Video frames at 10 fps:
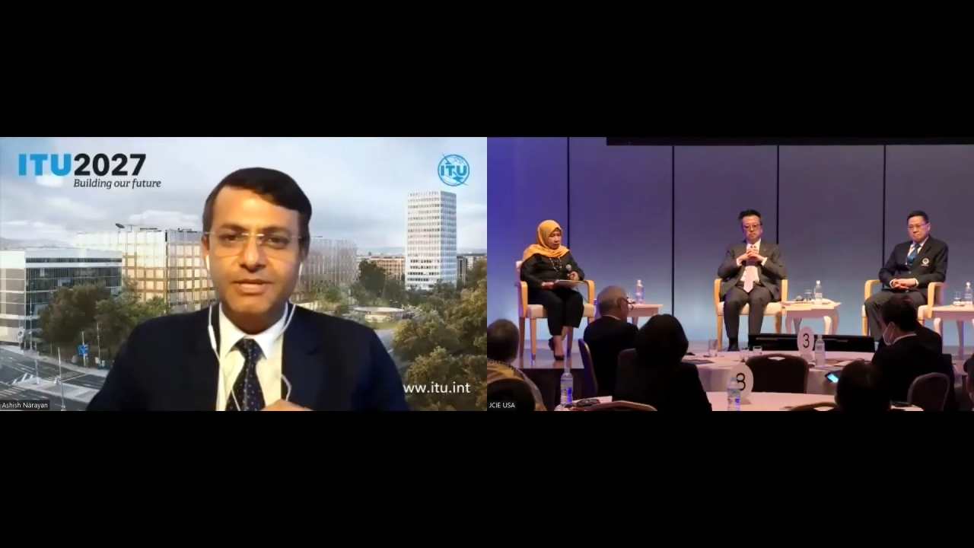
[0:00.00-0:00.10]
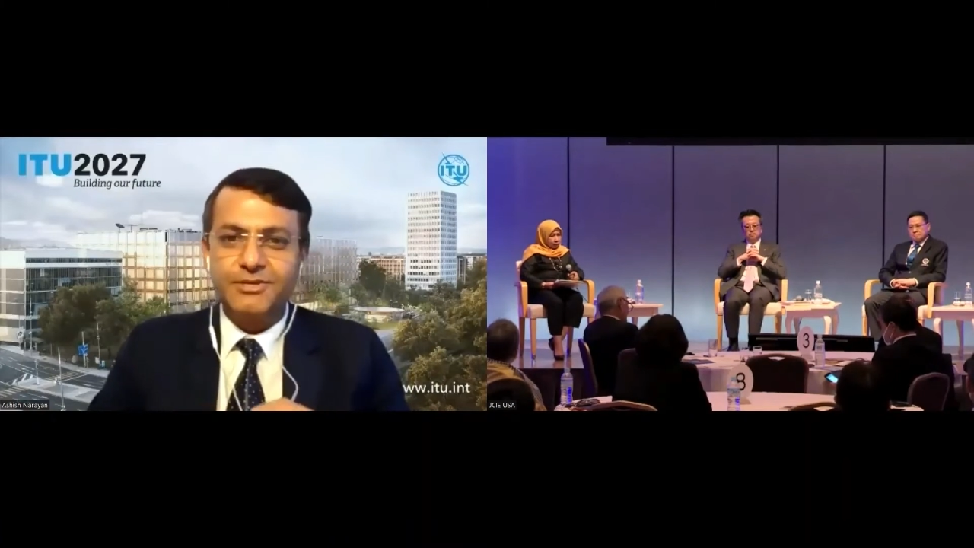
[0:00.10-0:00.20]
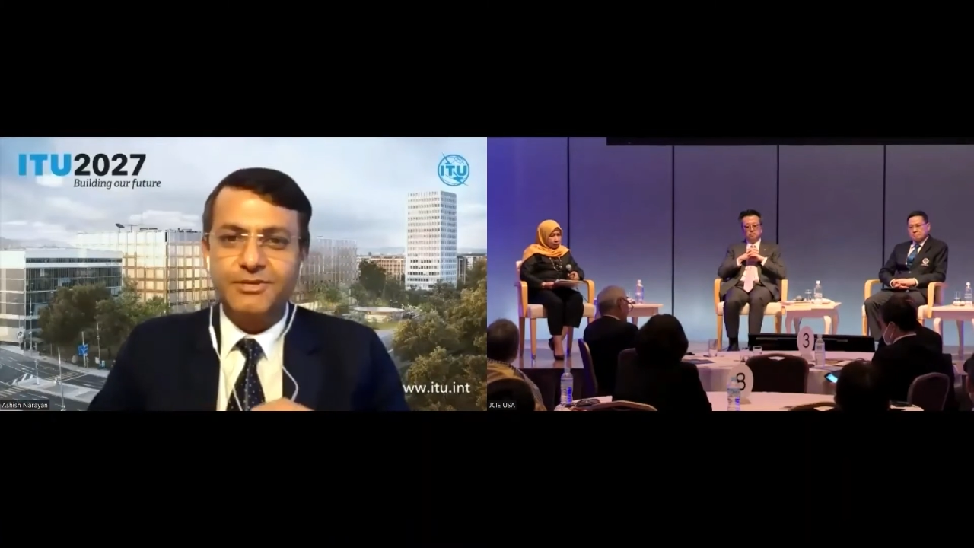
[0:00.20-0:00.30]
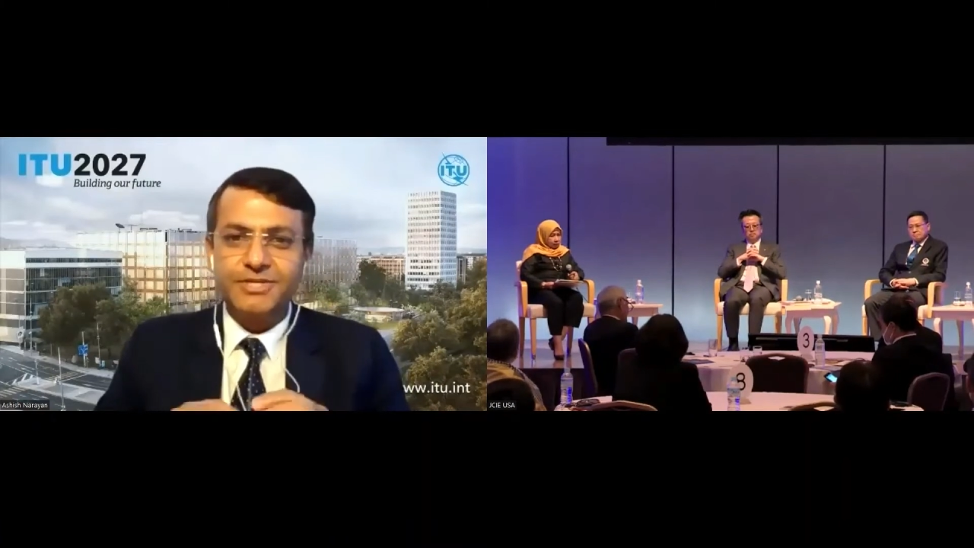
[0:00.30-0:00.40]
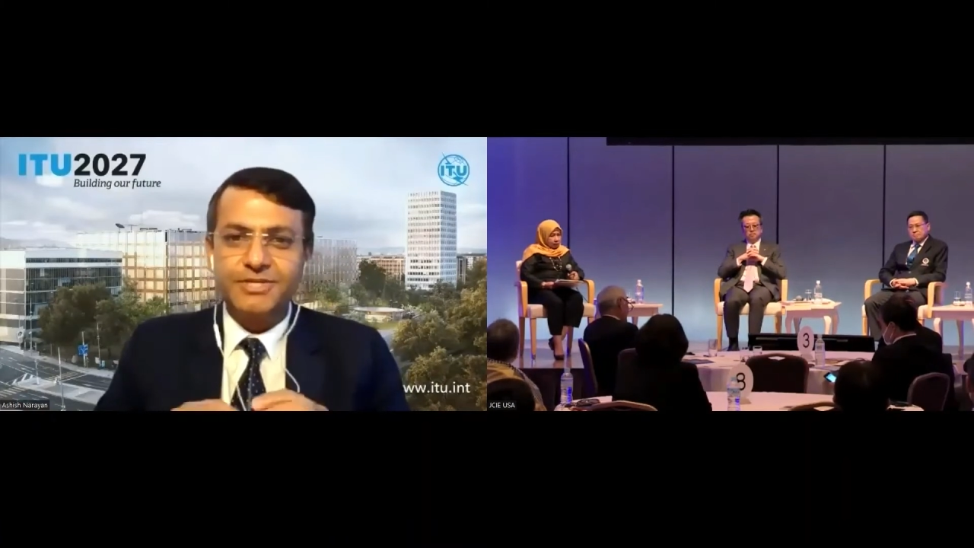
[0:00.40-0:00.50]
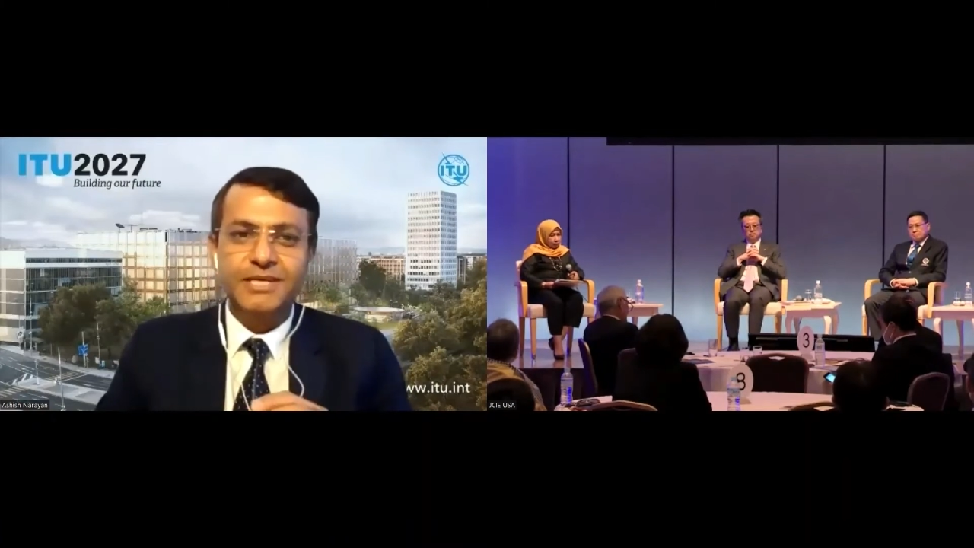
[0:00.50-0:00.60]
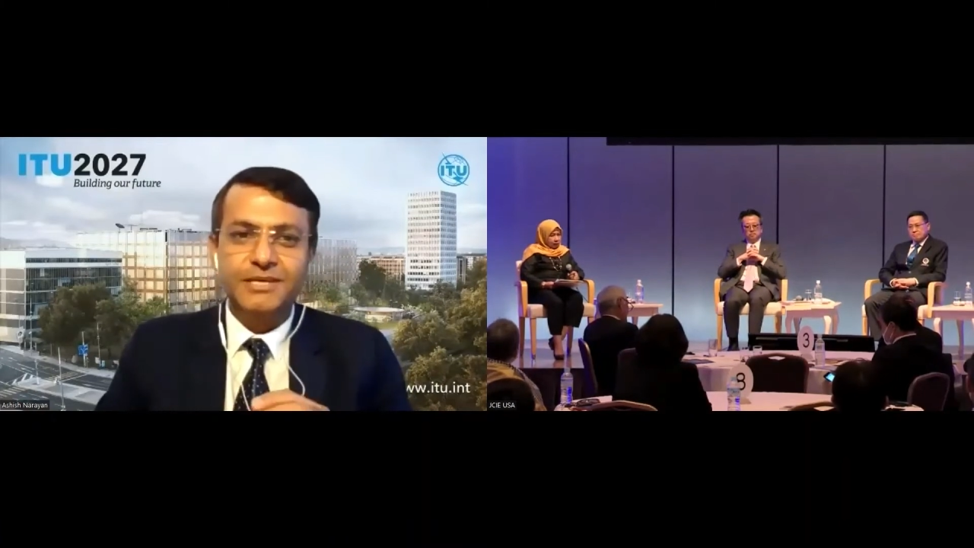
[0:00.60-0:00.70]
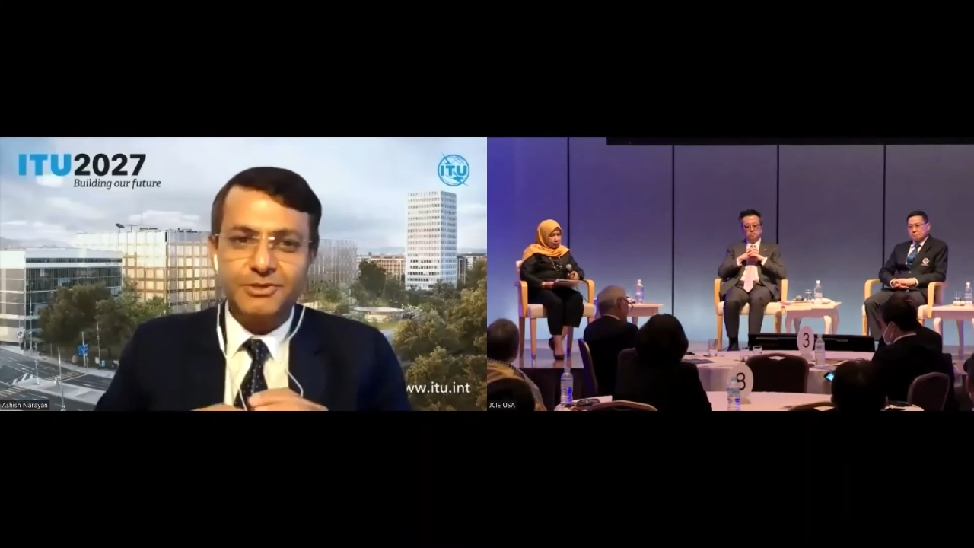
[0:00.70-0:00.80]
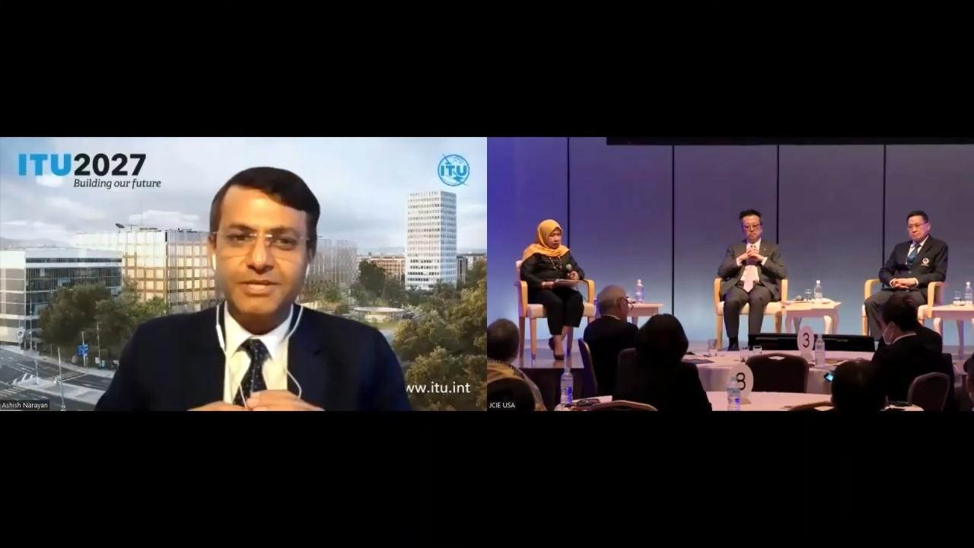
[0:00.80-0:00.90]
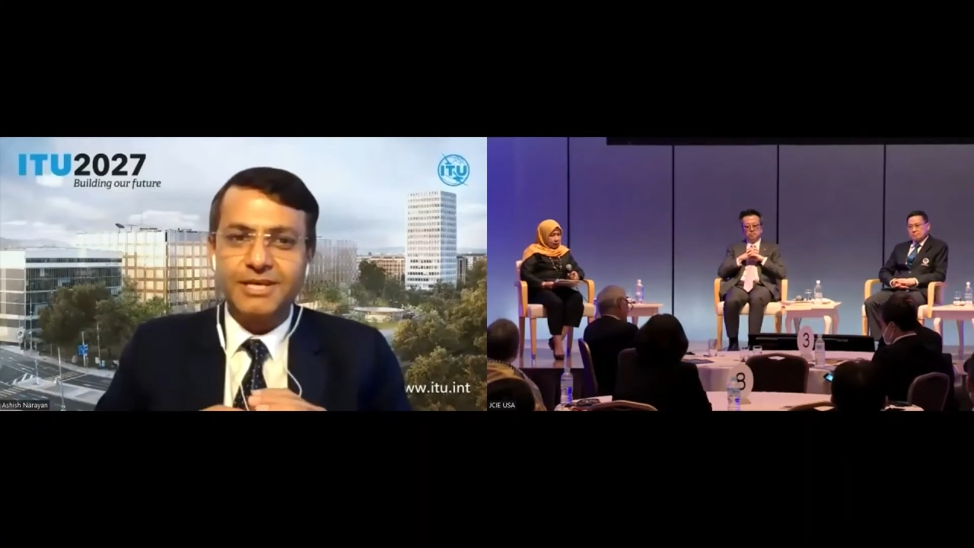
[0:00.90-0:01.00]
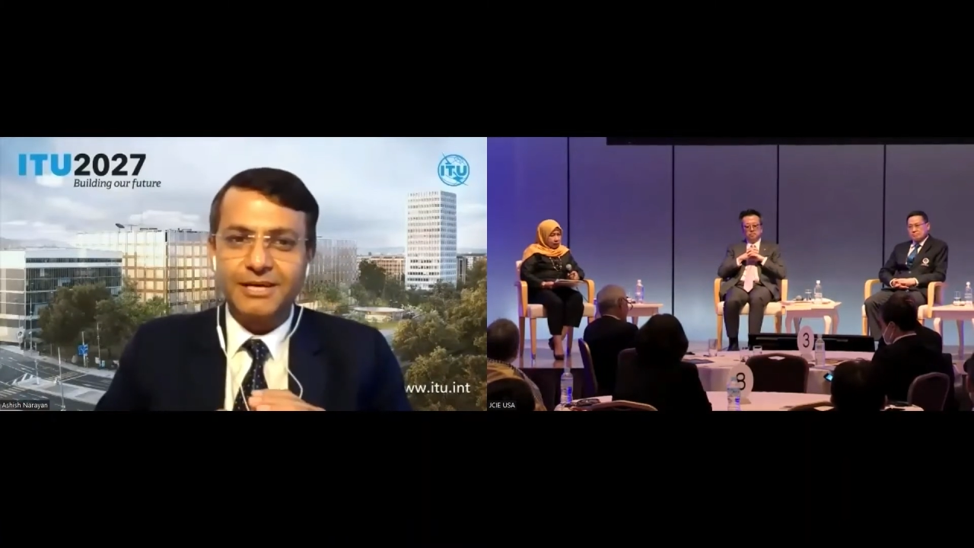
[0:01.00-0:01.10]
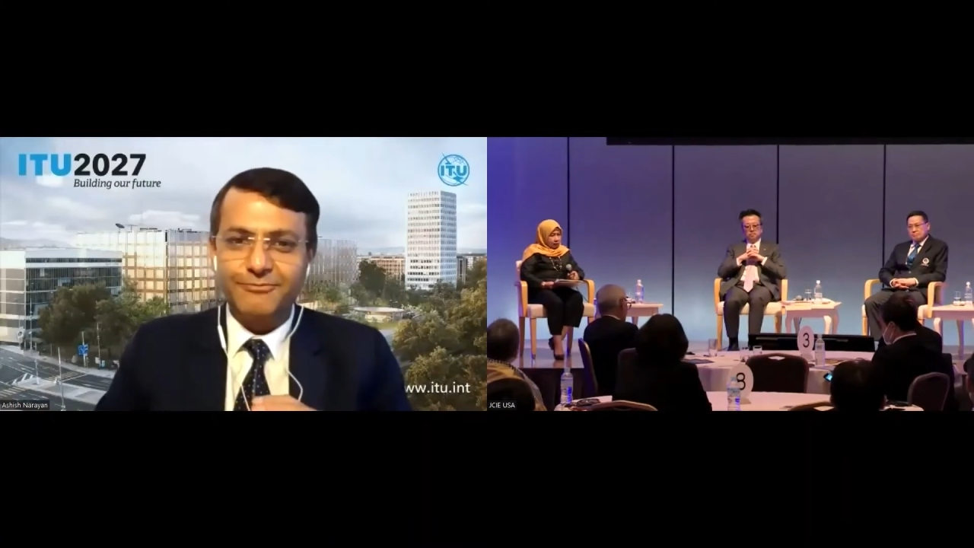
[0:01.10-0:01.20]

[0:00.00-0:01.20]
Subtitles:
literacy and digital